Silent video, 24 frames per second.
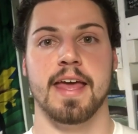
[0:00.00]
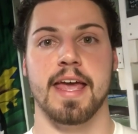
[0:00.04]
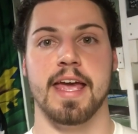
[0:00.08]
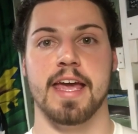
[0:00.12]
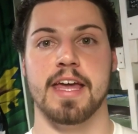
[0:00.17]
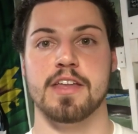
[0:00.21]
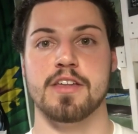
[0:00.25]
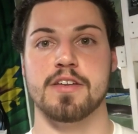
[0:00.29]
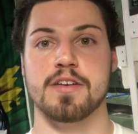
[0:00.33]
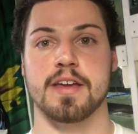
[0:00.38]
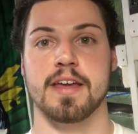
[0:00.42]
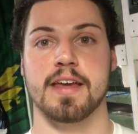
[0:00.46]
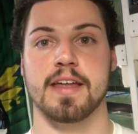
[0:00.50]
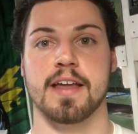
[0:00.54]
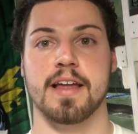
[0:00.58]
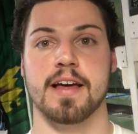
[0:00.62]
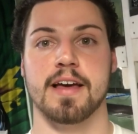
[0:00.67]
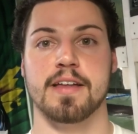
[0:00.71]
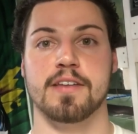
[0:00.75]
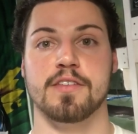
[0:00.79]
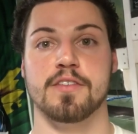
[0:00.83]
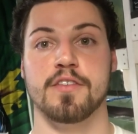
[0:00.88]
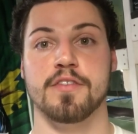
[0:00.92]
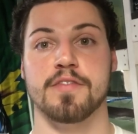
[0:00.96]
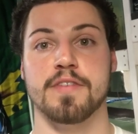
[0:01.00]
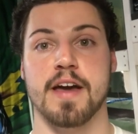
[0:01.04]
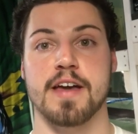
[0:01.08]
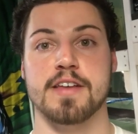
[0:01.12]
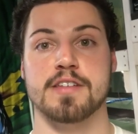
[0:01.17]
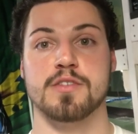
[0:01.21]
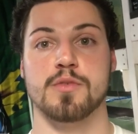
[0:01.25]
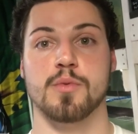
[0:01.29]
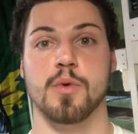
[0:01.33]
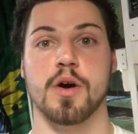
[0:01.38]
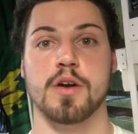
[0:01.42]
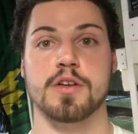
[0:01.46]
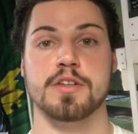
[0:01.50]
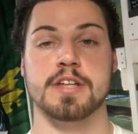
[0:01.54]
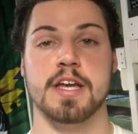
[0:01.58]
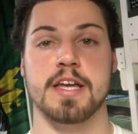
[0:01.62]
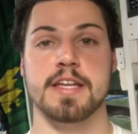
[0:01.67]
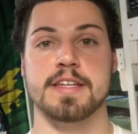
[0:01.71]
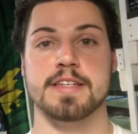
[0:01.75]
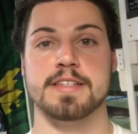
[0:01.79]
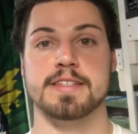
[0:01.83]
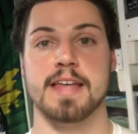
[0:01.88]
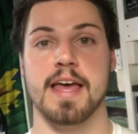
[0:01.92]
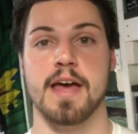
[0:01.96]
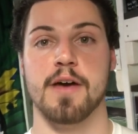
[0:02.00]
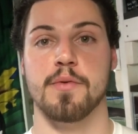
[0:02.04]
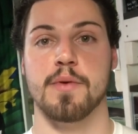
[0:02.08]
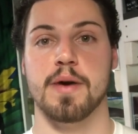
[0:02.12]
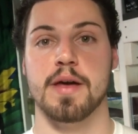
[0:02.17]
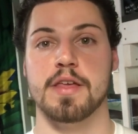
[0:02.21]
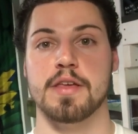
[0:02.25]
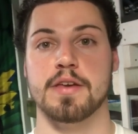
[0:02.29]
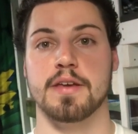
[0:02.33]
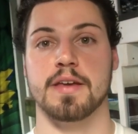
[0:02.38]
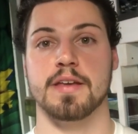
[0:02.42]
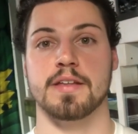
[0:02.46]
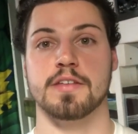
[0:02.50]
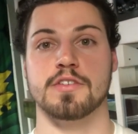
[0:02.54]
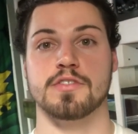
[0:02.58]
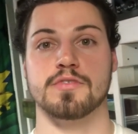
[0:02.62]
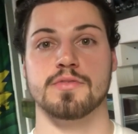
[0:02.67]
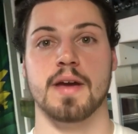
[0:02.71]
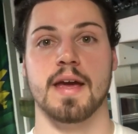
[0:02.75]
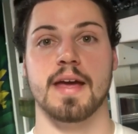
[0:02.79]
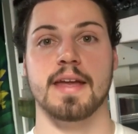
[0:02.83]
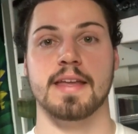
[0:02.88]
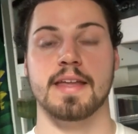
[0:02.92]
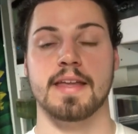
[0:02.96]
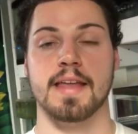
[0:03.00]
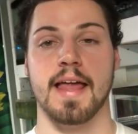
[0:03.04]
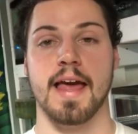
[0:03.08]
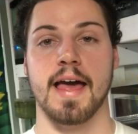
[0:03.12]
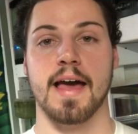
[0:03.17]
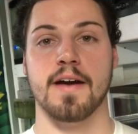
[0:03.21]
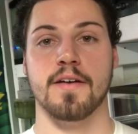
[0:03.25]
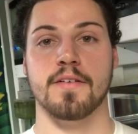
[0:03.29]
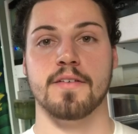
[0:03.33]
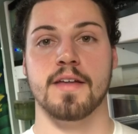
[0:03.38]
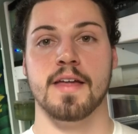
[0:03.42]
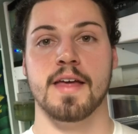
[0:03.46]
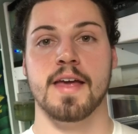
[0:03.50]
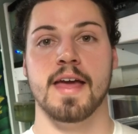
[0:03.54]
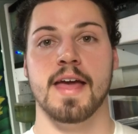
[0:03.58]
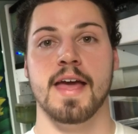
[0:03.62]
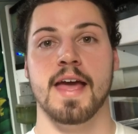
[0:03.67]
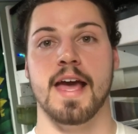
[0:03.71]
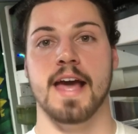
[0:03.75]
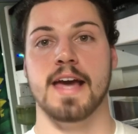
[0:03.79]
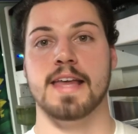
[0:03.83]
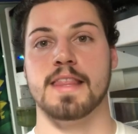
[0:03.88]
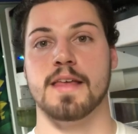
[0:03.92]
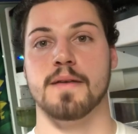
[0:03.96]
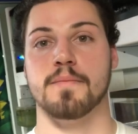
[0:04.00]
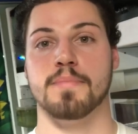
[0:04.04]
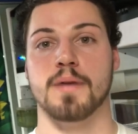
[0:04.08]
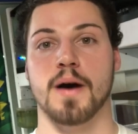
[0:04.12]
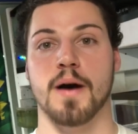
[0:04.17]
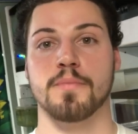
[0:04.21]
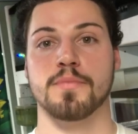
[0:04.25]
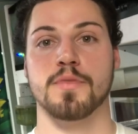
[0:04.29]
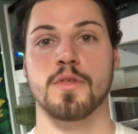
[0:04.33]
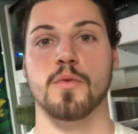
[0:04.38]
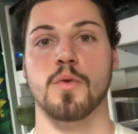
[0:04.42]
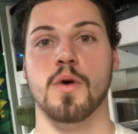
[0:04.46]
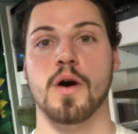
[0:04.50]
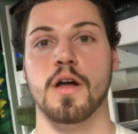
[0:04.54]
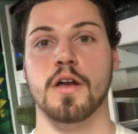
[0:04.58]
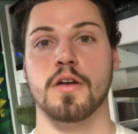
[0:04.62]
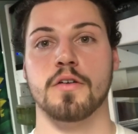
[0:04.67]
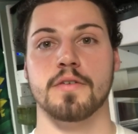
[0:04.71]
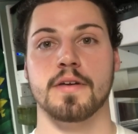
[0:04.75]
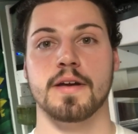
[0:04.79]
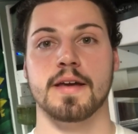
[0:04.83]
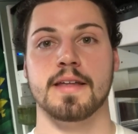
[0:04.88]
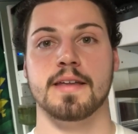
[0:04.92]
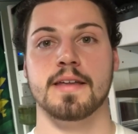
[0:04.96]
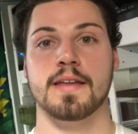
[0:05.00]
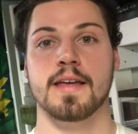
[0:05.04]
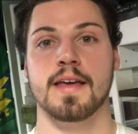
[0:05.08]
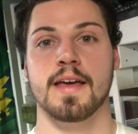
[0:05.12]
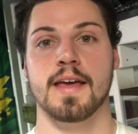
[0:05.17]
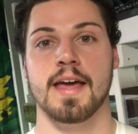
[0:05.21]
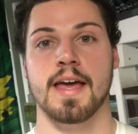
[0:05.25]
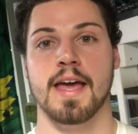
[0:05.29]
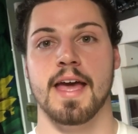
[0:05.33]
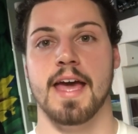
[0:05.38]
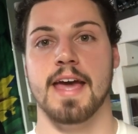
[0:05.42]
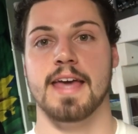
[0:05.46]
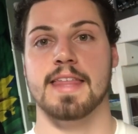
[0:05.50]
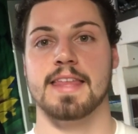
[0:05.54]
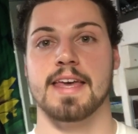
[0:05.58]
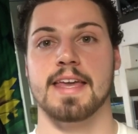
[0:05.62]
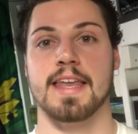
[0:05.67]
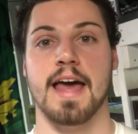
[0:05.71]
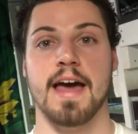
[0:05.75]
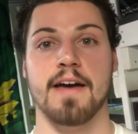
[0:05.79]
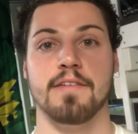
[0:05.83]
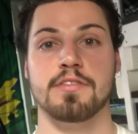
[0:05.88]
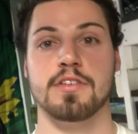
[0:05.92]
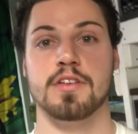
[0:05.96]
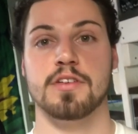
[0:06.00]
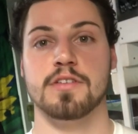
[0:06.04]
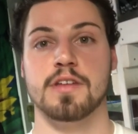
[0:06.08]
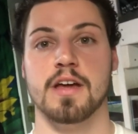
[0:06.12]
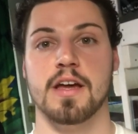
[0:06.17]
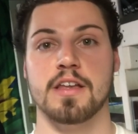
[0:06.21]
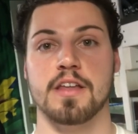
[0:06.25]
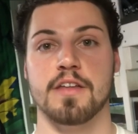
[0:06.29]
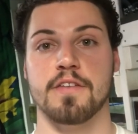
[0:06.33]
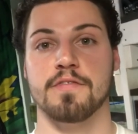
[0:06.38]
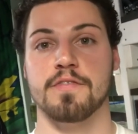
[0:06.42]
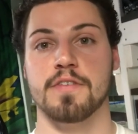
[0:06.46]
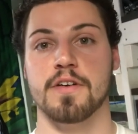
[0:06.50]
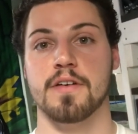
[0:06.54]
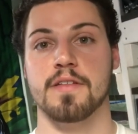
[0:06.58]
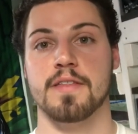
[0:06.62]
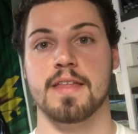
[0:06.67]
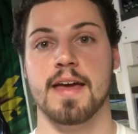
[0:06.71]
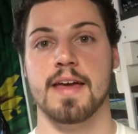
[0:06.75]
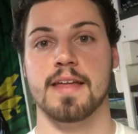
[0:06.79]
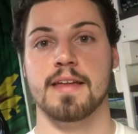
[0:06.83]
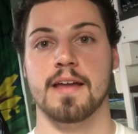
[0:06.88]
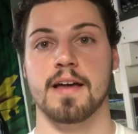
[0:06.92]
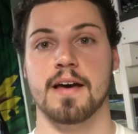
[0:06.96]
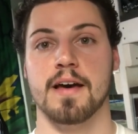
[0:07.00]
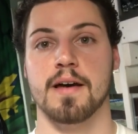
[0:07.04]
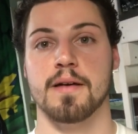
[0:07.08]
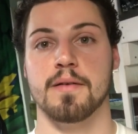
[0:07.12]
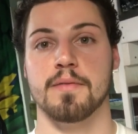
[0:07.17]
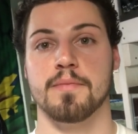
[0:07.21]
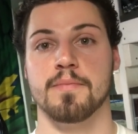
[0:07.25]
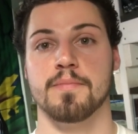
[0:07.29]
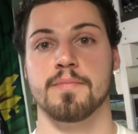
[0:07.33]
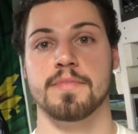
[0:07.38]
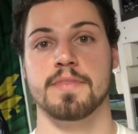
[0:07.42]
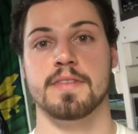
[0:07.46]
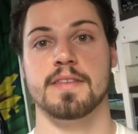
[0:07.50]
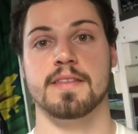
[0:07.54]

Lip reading: And you can do faster water changes that way. You can drain it out and then pump the water in. And then after you're done, you fill that